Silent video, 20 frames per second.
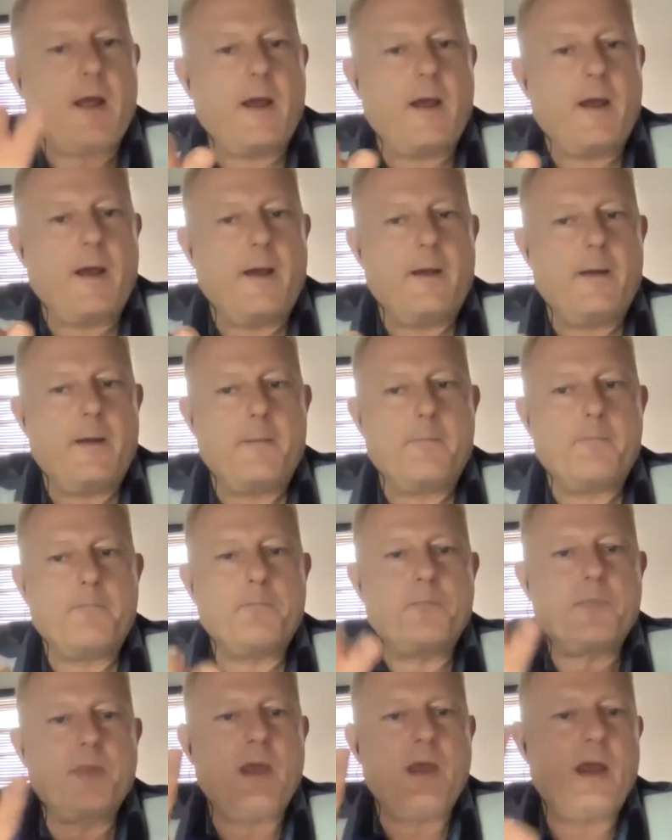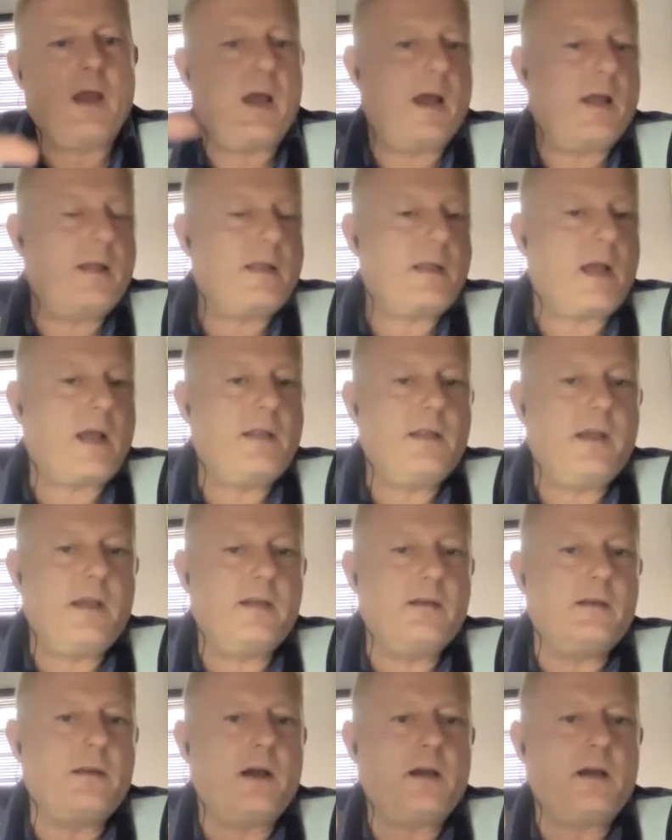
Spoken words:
And then